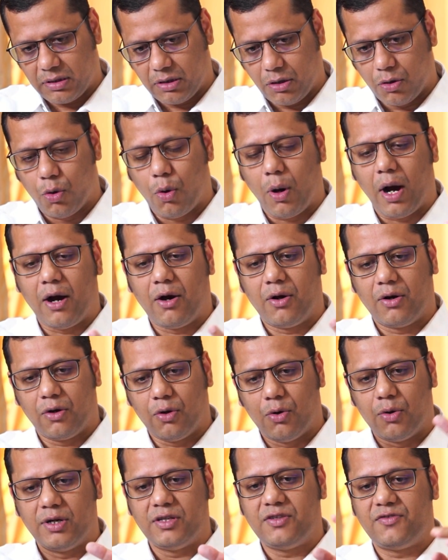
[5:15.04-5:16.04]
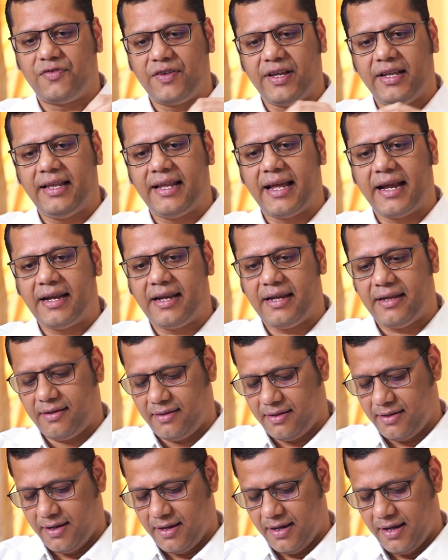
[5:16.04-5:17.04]
Goa, or Goans feel that
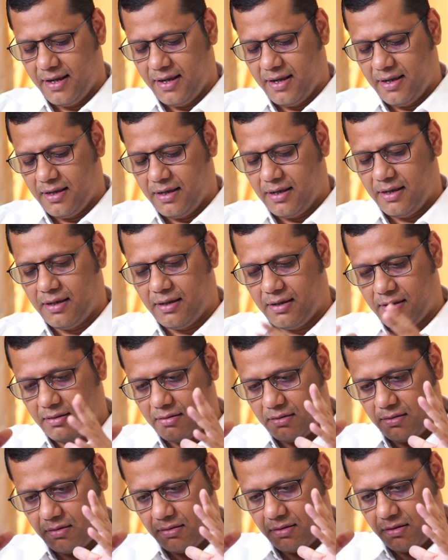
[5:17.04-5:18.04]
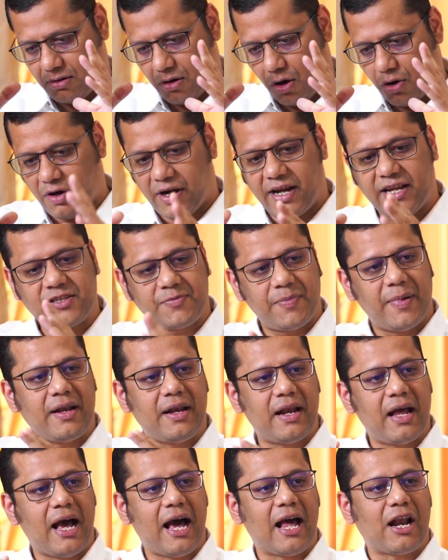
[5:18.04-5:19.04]
the
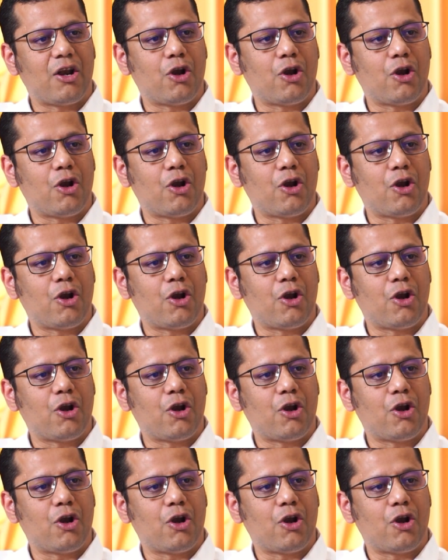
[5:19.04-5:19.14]
congressmen are